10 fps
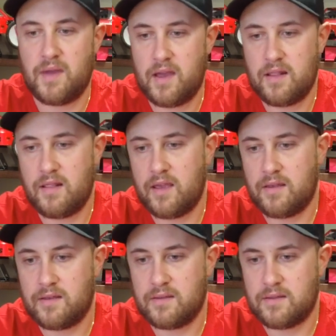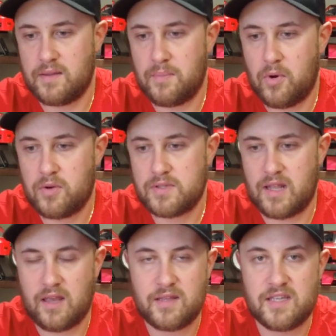I like the box, I
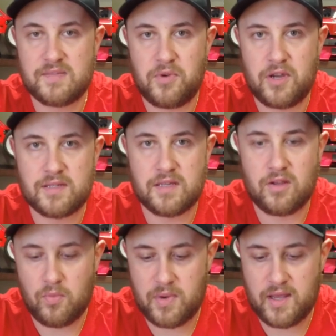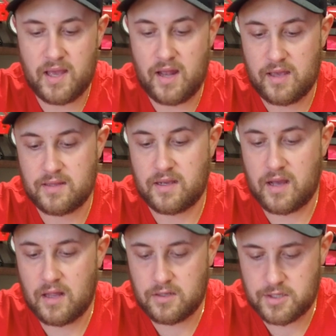like the experience in opening, I like the
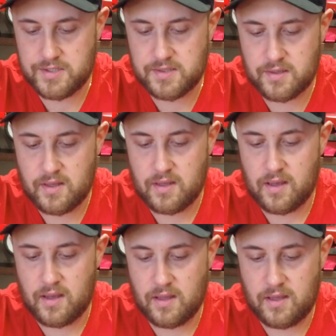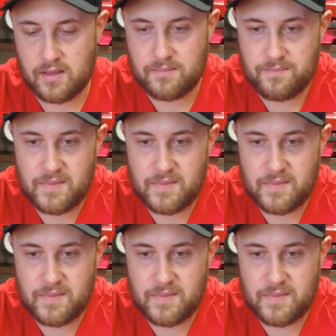colors, I like